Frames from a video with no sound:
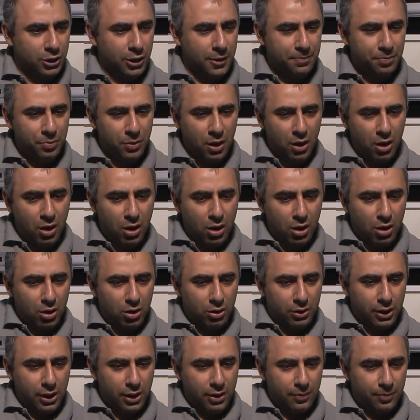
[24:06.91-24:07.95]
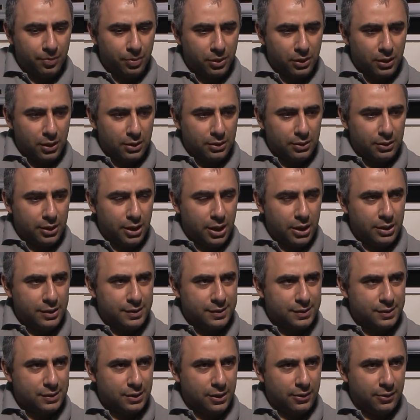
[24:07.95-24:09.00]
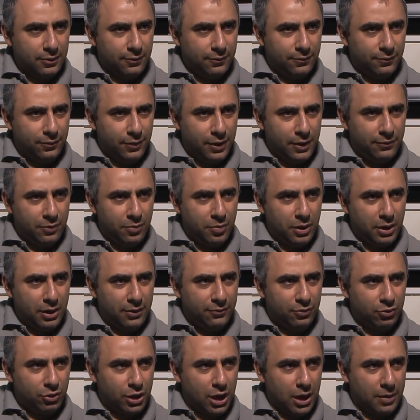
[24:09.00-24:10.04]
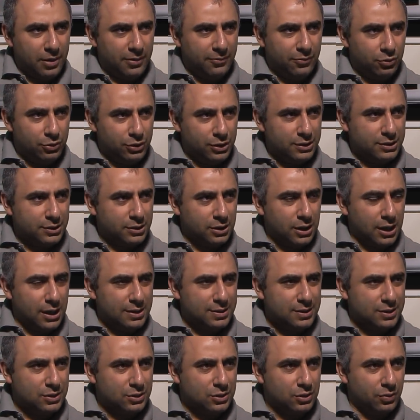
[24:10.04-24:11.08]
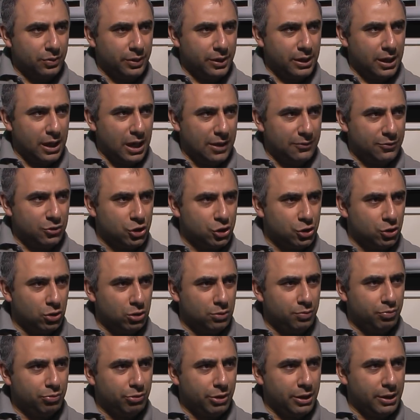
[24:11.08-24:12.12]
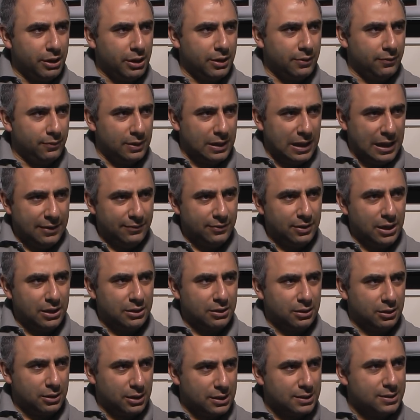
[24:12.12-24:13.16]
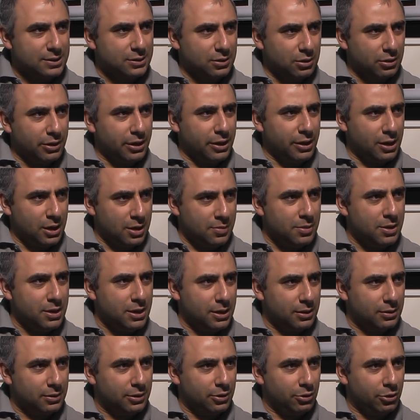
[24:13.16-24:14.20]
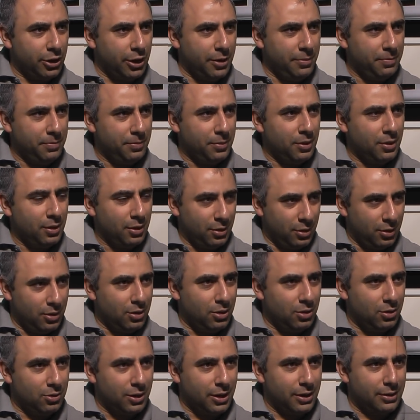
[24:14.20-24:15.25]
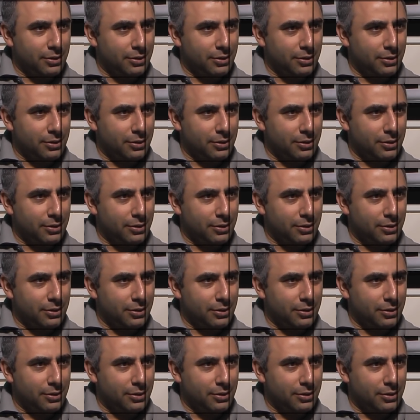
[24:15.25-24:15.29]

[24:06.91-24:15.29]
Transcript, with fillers: okay okay thanks everybody for coming for this class so we're gonna have a short break and we'll have another class starting immediately okay all